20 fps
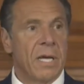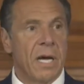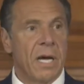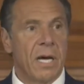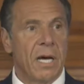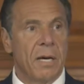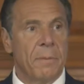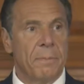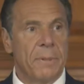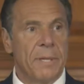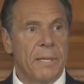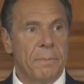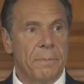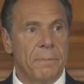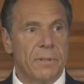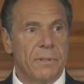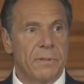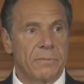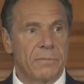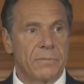people.
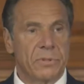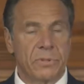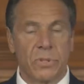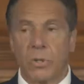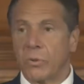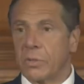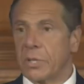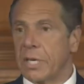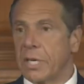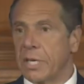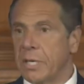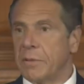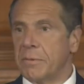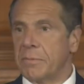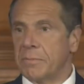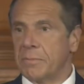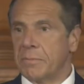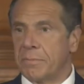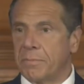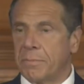So they
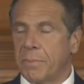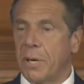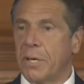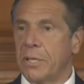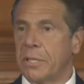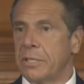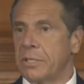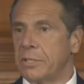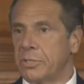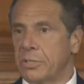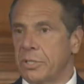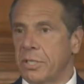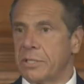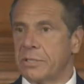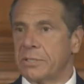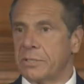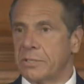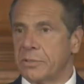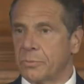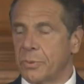punish
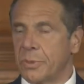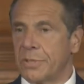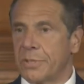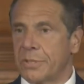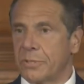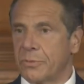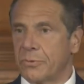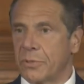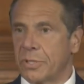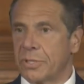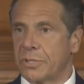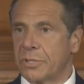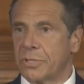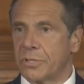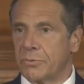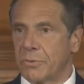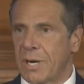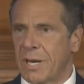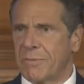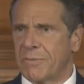us with the Trusted
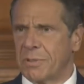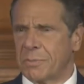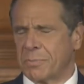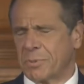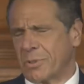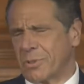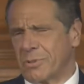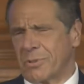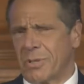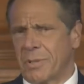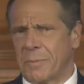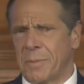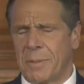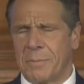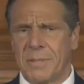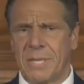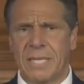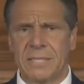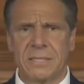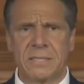Traveler program. I mean,
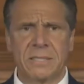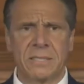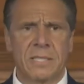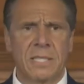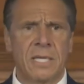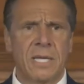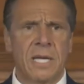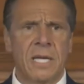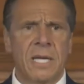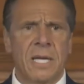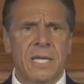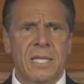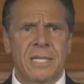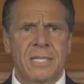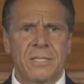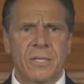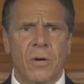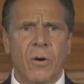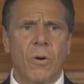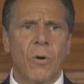there's
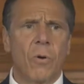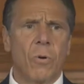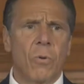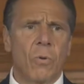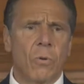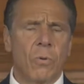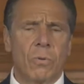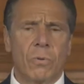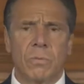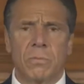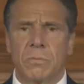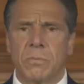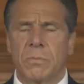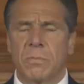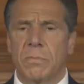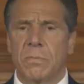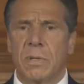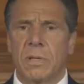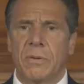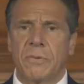a whole,
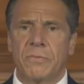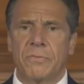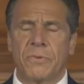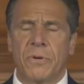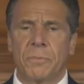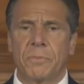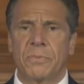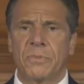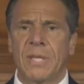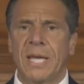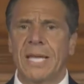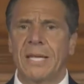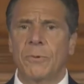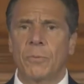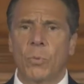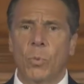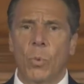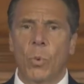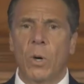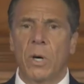from day
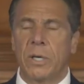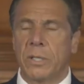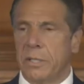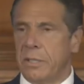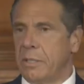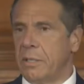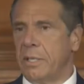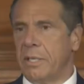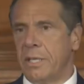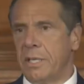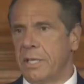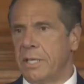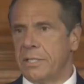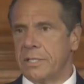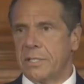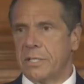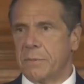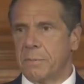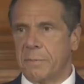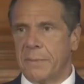one in his
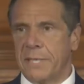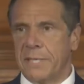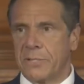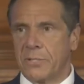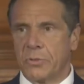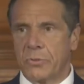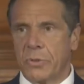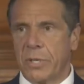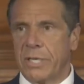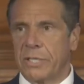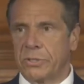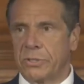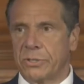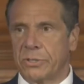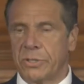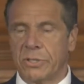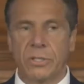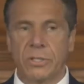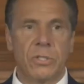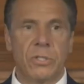administration,
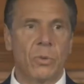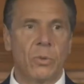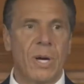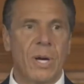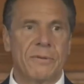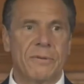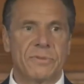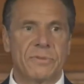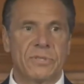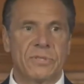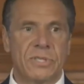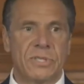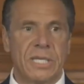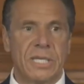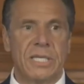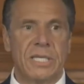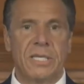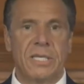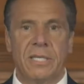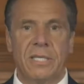you have
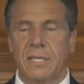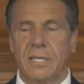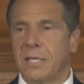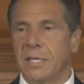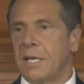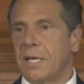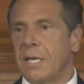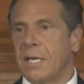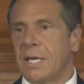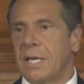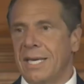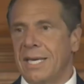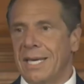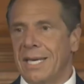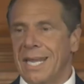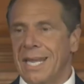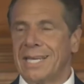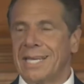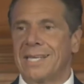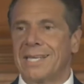seen
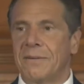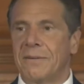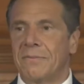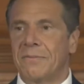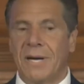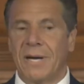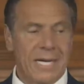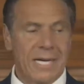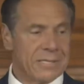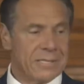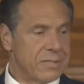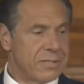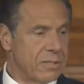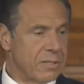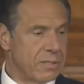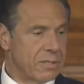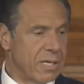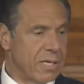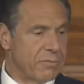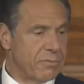negative, hostile
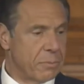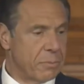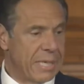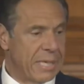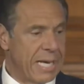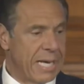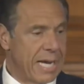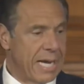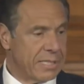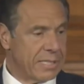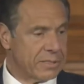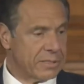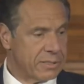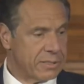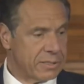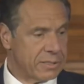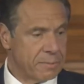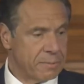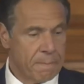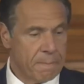government acts.
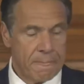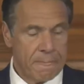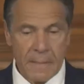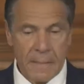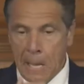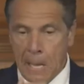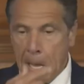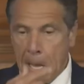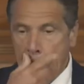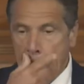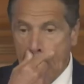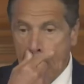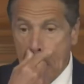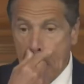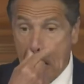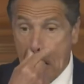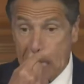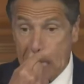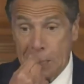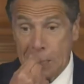
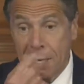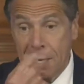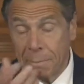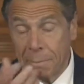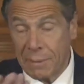And then, by